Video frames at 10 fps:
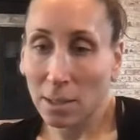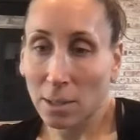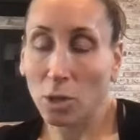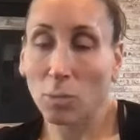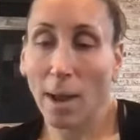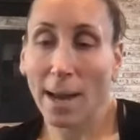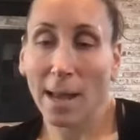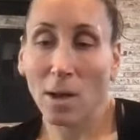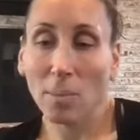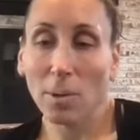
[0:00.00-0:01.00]
Your right
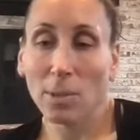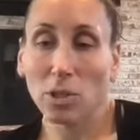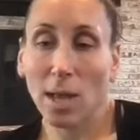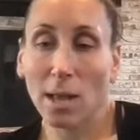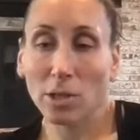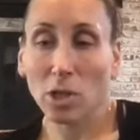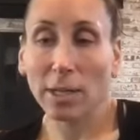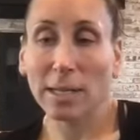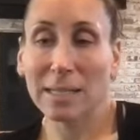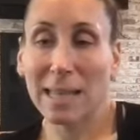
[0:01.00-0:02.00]
elbow, Michelle, is
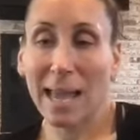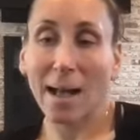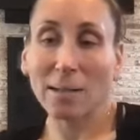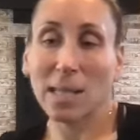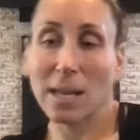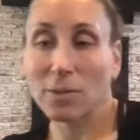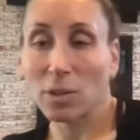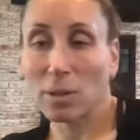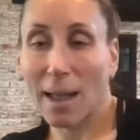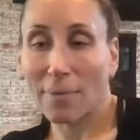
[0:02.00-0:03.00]
hooking to the outside of
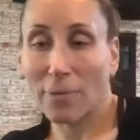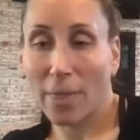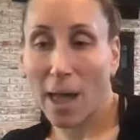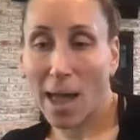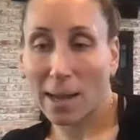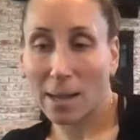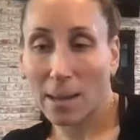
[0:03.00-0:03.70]
your left thigh.